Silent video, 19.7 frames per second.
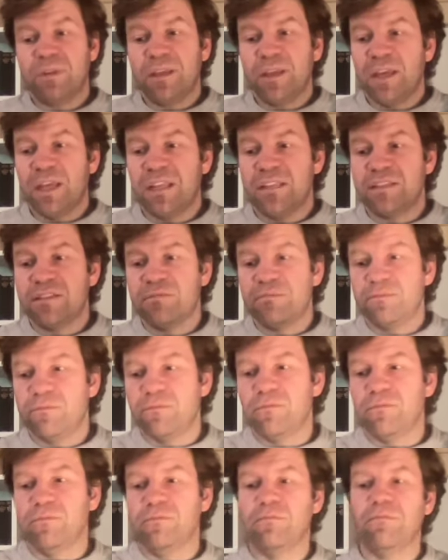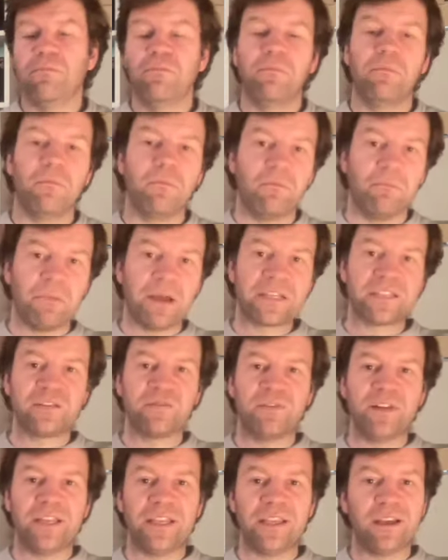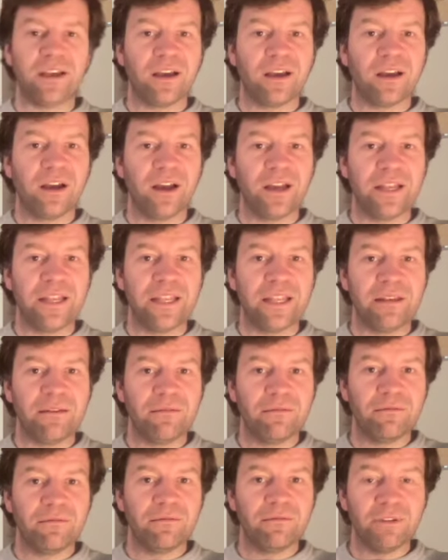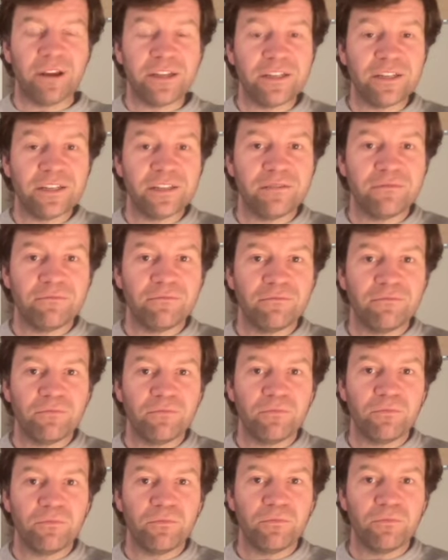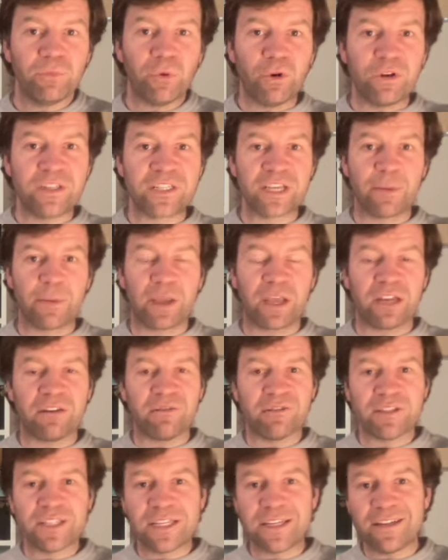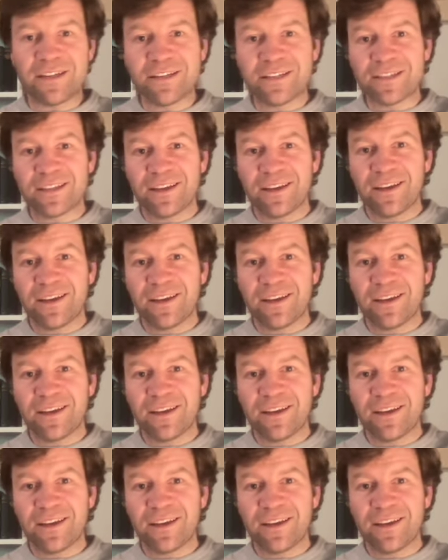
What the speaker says: It's massively highly rated. Points coming out of his ears.